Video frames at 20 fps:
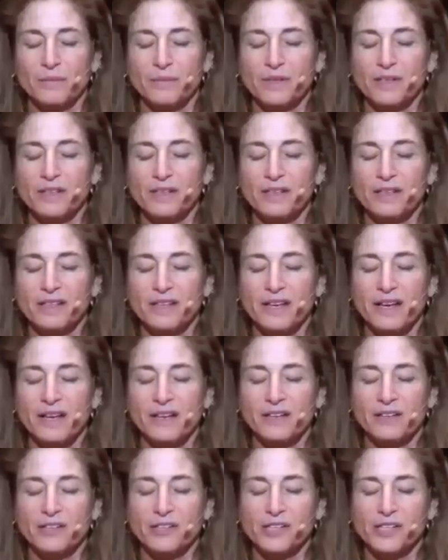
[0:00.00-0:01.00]
Be the
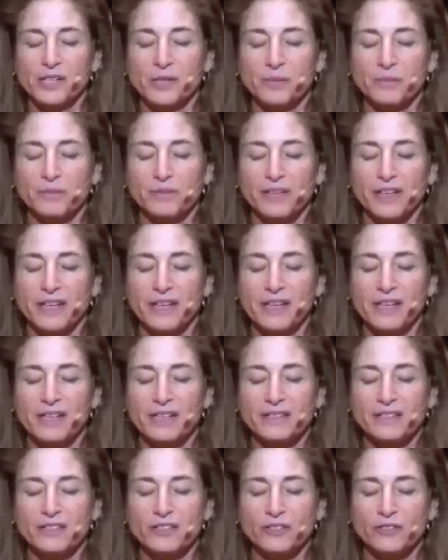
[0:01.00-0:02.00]
energy and
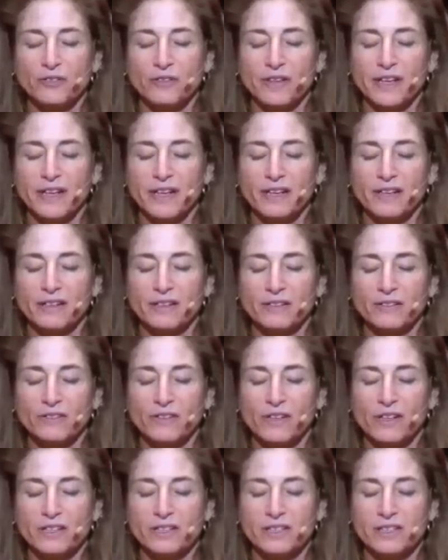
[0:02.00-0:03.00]
blaze a trail
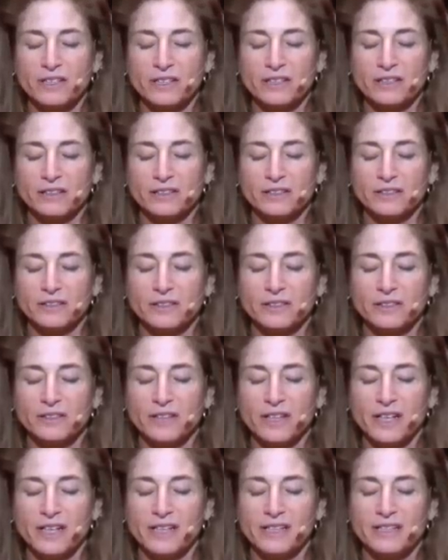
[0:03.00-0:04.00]
across the clear
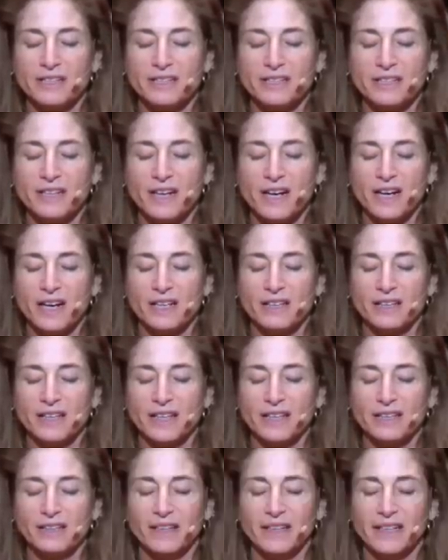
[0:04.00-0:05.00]
night sky
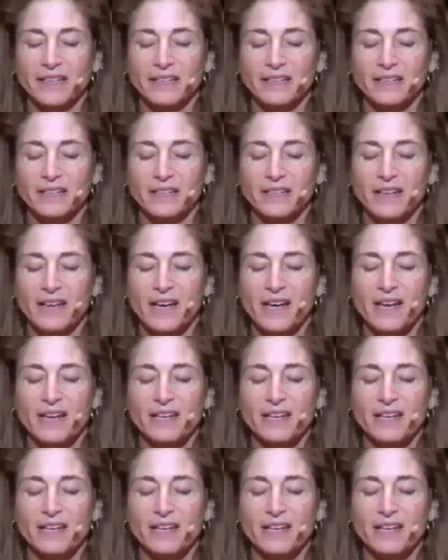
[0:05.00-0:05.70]
like lightning.